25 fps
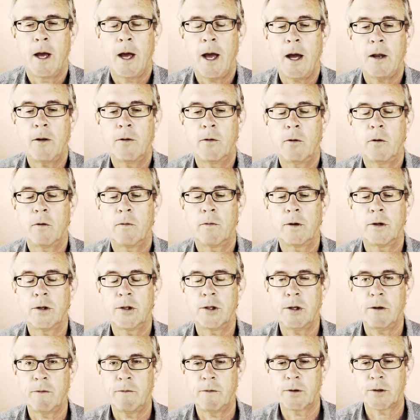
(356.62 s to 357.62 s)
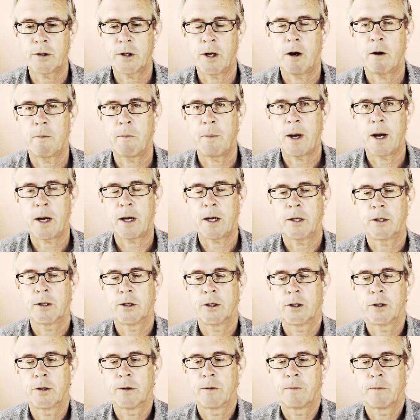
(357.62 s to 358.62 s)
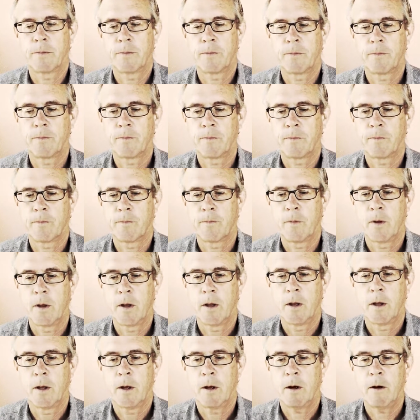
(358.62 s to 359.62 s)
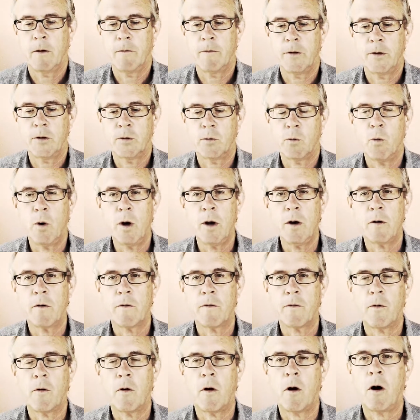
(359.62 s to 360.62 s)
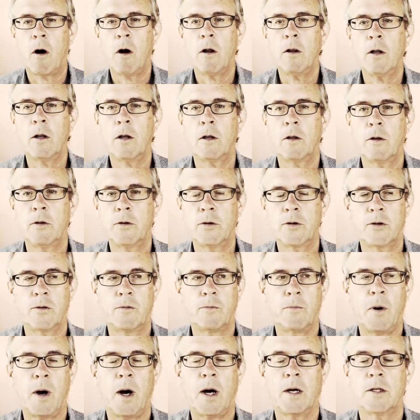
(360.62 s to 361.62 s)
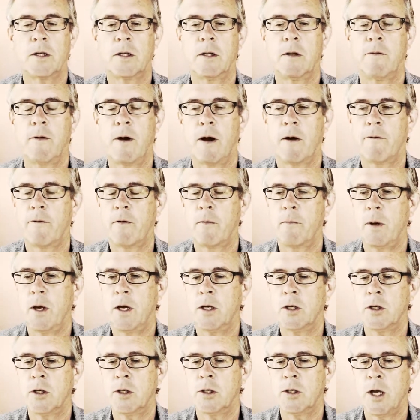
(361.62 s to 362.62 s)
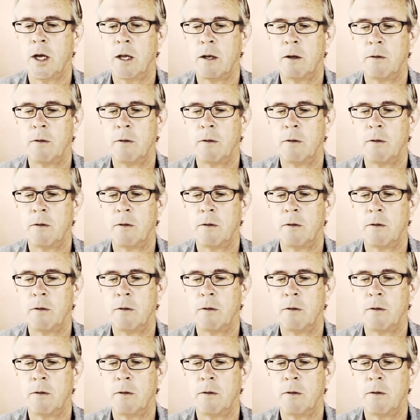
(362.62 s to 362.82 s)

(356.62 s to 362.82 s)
Had to have received this care package of these wonderful, all-inclusive, positive affirmations